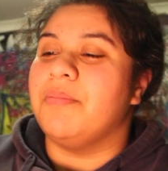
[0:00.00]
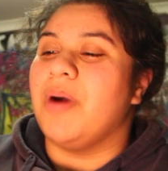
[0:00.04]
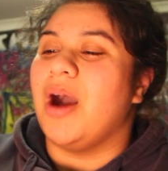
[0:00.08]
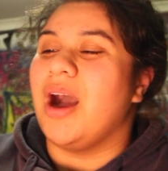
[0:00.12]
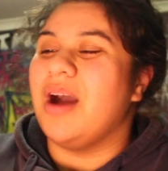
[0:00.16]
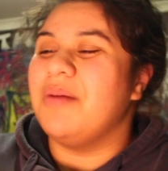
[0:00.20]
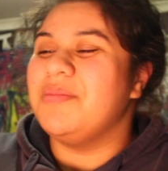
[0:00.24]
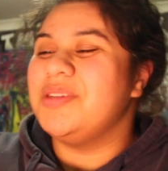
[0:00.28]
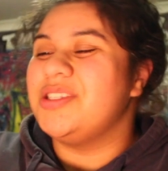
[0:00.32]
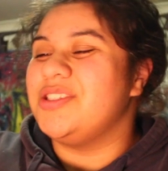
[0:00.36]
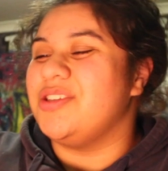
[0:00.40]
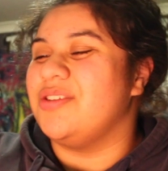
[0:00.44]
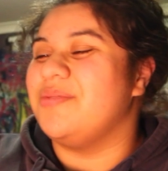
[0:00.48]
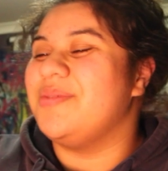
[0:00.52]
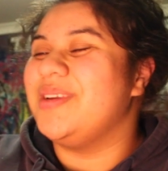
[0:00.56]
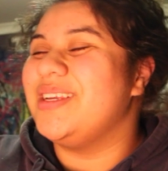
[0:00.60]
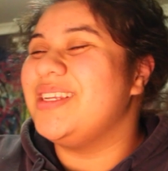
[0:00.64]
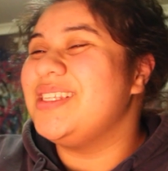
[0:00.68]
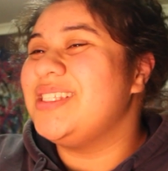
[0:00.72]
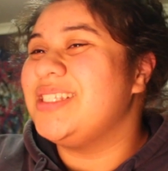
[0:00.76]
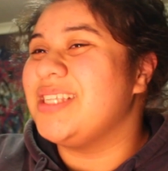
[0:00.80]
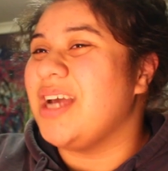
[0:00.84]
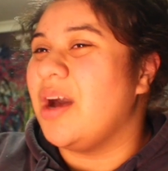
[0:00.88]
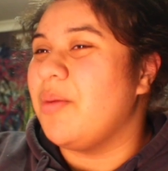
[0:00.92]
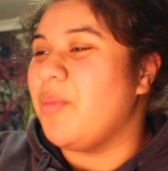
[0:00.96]
But I'm assuming
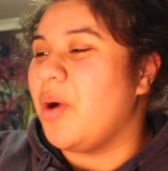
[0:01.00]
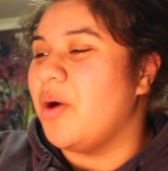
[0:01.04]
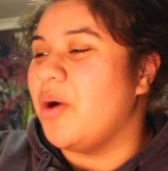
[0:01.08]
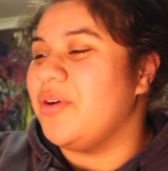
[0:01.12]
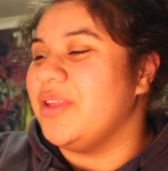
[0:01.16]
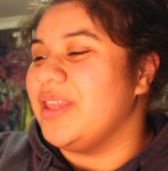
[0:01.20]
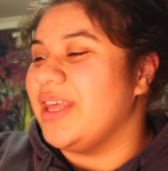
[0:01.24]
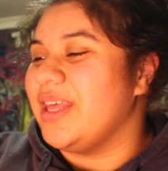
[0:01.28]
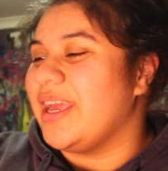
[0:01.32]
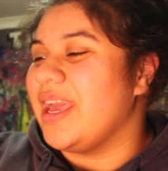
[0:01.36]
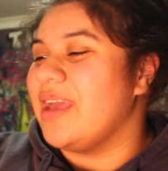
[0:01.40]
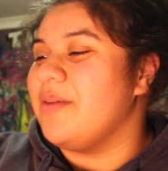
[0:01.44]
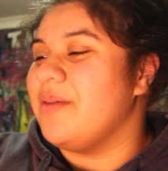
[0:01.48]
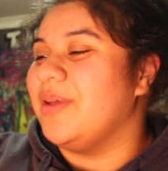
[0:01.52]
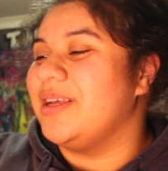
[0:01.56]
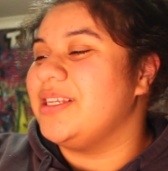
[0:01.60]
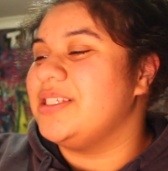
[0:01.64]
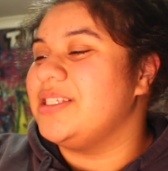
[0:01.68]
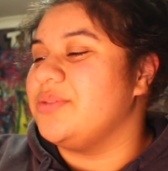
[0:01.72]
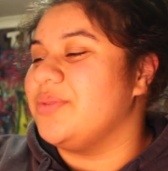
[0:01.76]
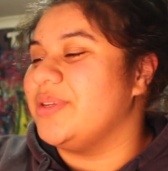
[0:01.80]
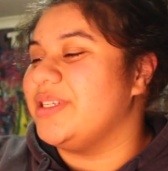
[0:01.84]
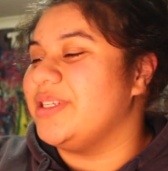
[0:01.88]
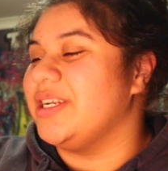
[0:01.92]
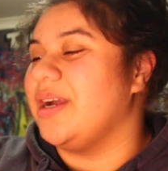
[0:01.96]
he's Samoan. They keep like
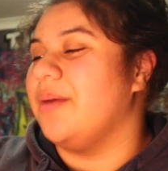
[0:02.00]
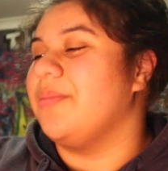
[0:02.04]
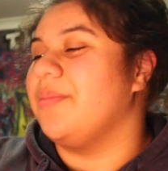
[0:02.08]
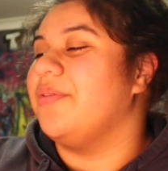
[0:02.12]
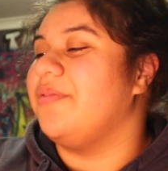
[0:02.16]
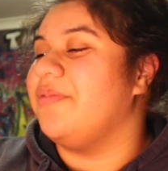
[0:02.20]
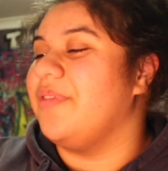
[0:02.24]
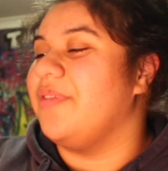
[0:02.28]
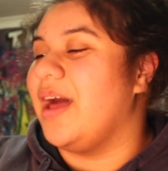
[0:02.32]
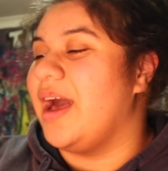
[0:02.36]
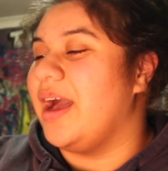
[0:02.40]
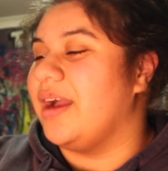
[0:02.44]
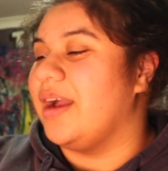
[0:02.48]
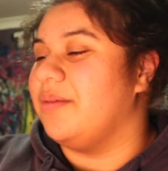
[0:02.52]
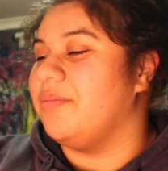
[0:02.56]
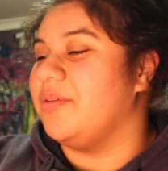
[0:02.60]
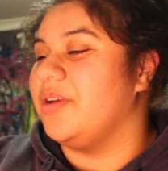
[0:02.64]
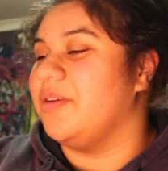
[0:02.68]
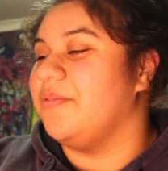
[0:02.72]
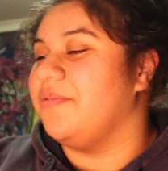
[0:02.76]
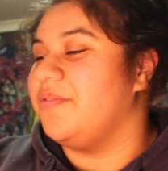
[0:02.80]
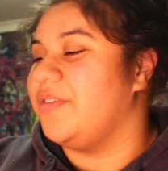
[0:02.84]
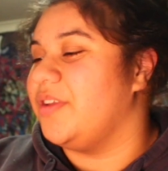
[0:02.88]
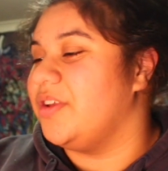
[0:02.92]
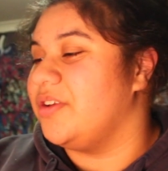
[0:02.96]
switching up the flag. I'm
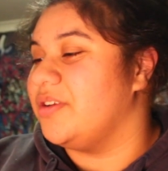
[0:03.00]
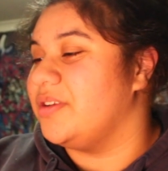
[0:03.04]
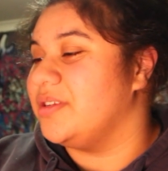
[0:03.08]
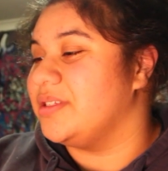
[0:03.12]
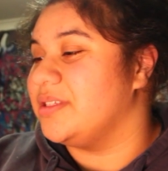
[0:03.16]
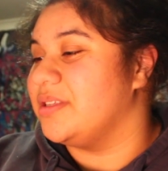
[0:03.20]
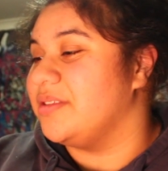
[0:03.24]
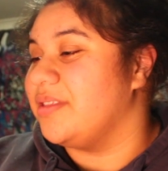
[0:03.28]
confused.